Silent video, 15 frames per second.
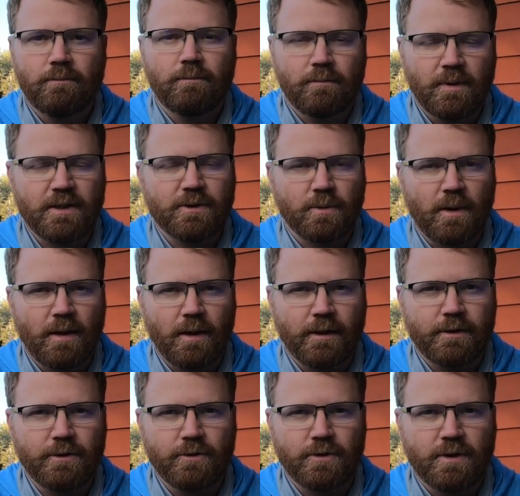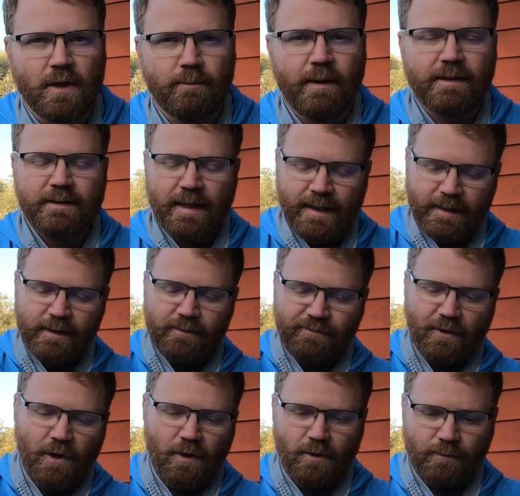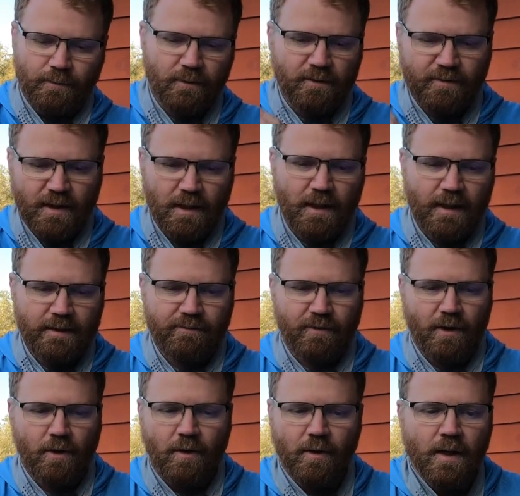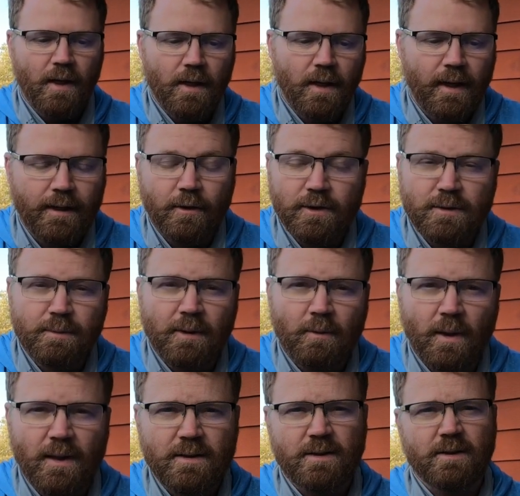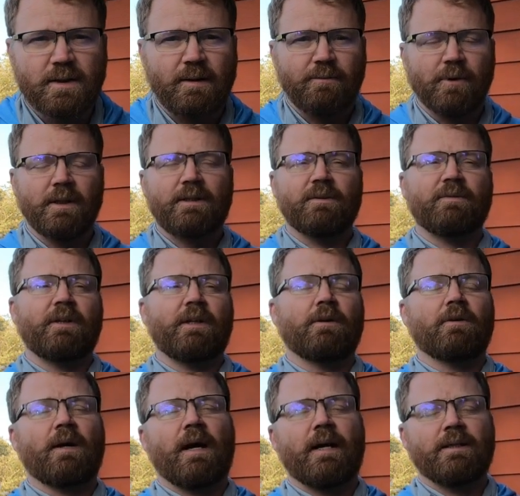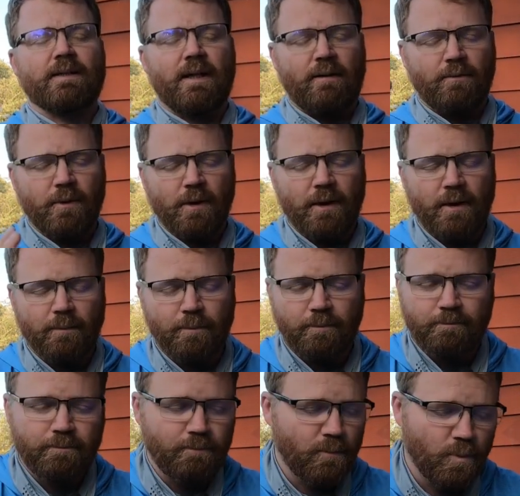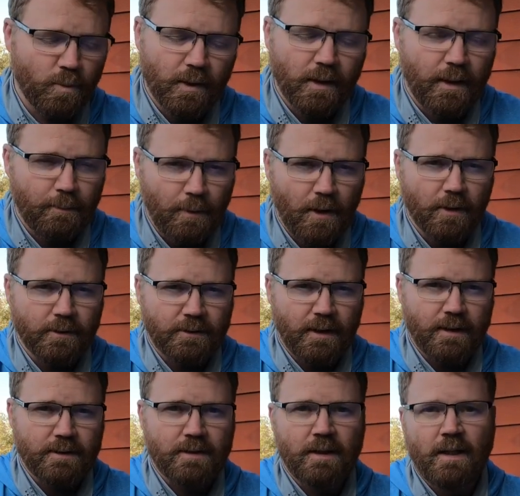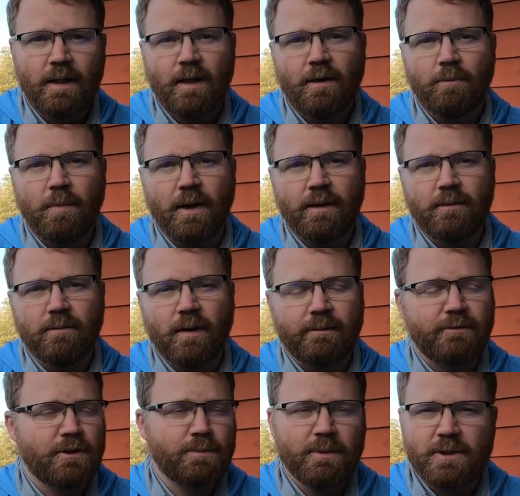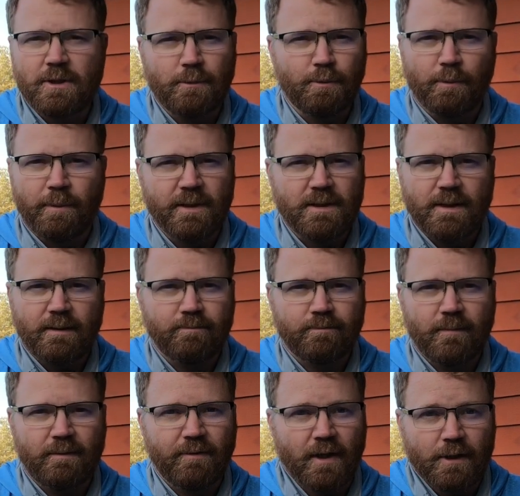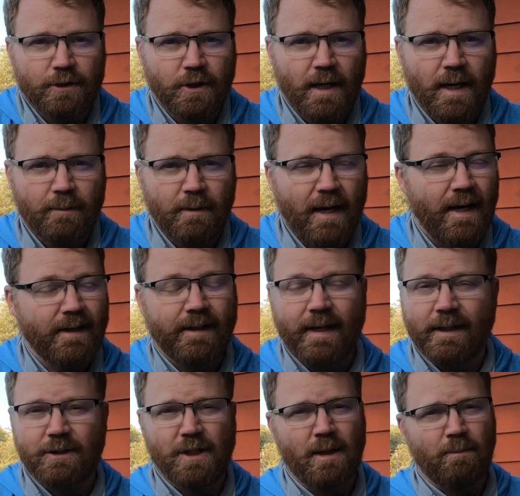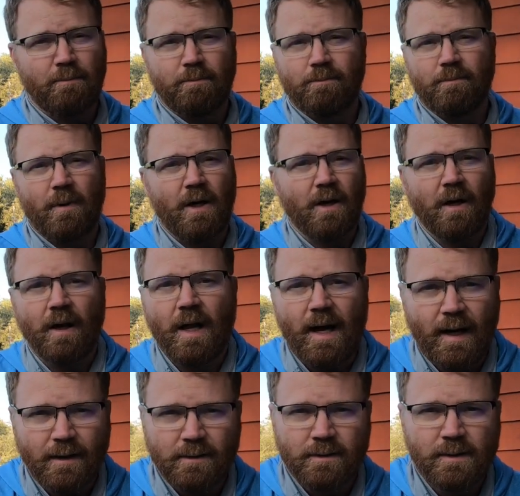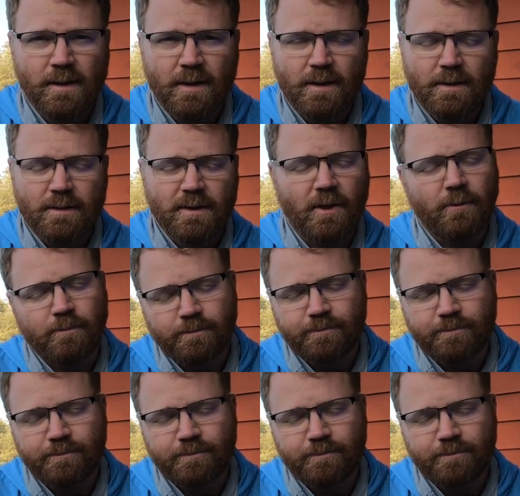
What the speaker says: That's when I like to use cut baits. And in the fall, the very late fall. I know it's been a while since I've released a video, guys, and I really apologize. But I've just been super busy. I've got a job and I had to catch up on a lot. So